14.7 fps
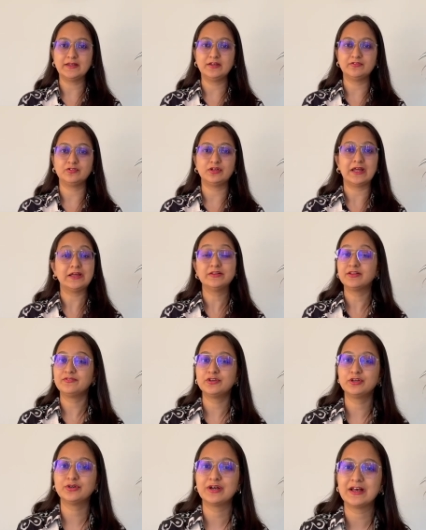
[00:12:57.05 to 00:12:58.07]
If you liked the
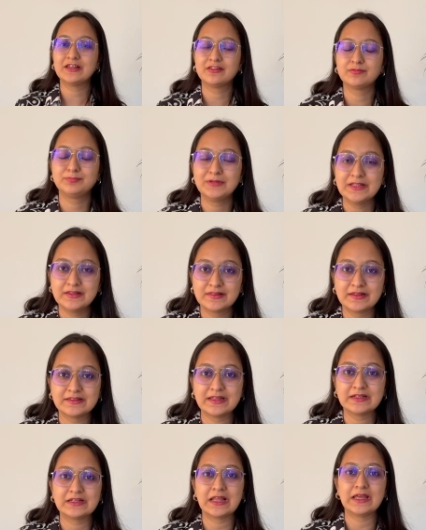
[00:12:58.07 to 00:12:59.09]
video guys, please hit
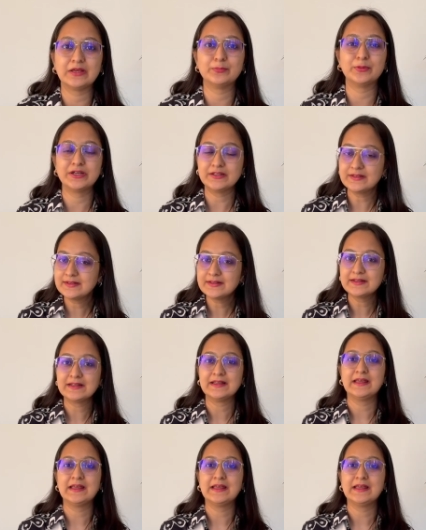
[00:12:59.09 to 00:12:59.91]
that like button